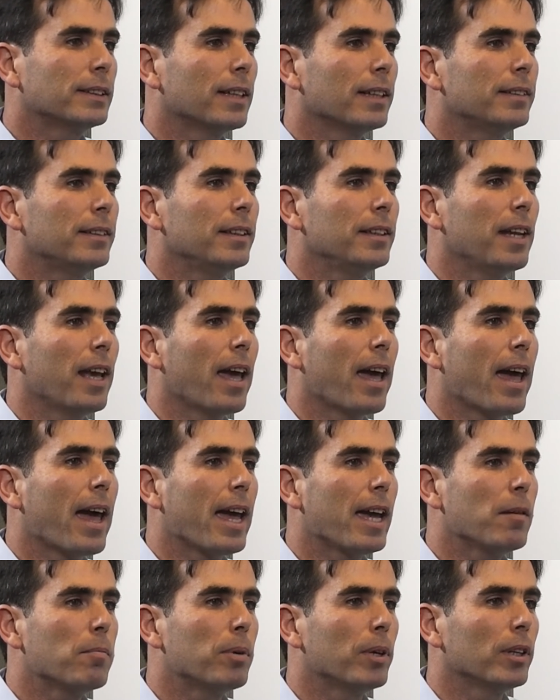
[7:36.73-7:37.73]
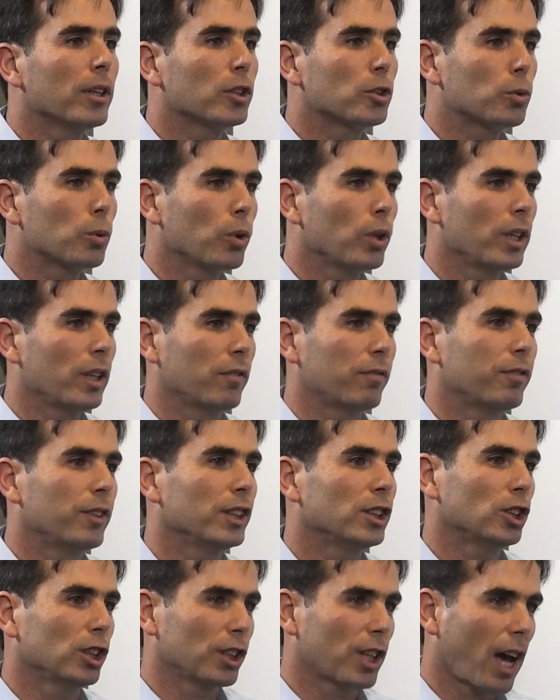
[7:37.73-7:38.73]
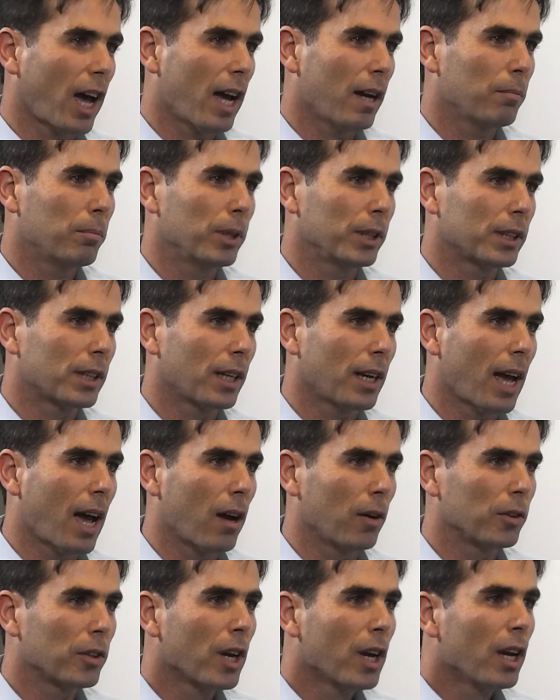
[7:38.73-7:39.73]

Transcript: that enable a truly efficient hybrid cloud.